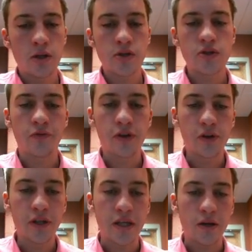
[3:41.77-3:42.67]
So if we look
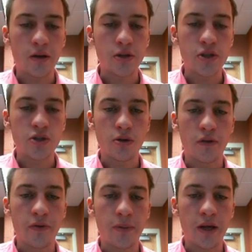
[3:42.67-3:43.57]
here and just draw a
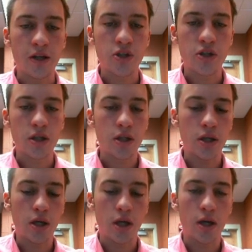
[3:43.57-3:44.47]

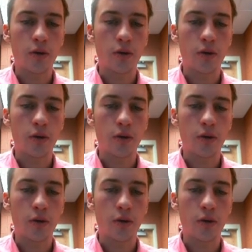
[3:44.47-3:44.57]
Fibonacci uh,